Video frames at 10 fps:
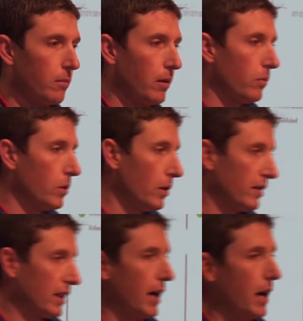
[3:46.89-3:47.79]
but we used
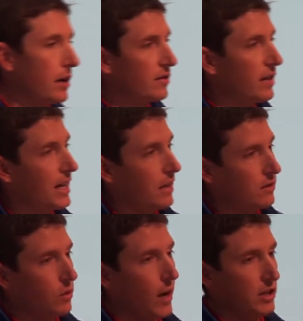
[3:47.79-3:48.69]
the carrier's data
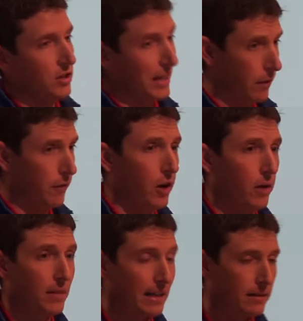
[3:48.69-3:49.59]
to actually
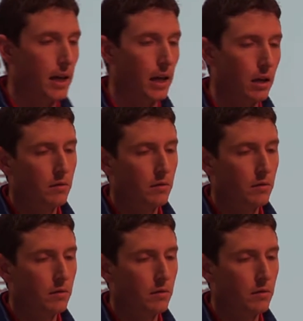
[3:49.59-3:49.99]
confirm that it did.